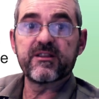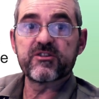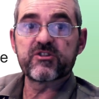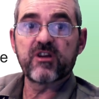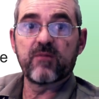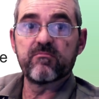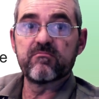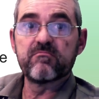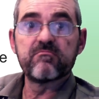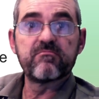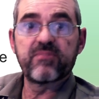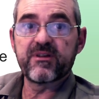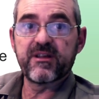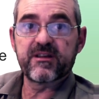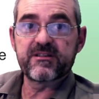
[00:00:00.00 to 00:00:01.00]
and some
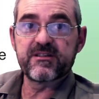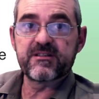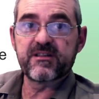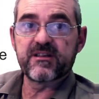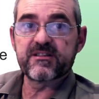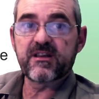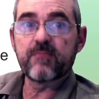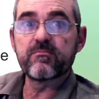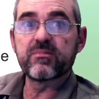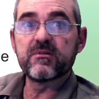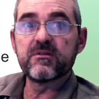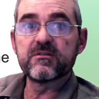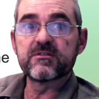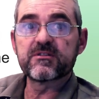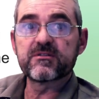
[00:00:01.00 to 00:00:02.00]
pre-existing
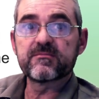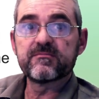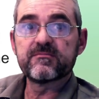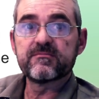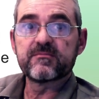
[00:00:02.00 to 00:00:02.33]
samples.